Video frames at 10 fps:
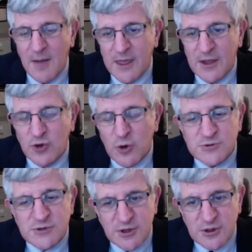In terms
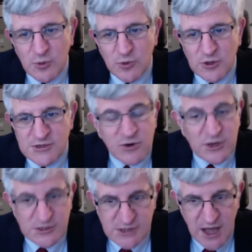of the
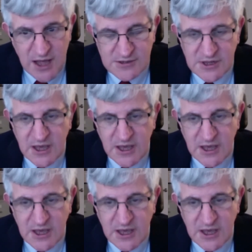serious clots,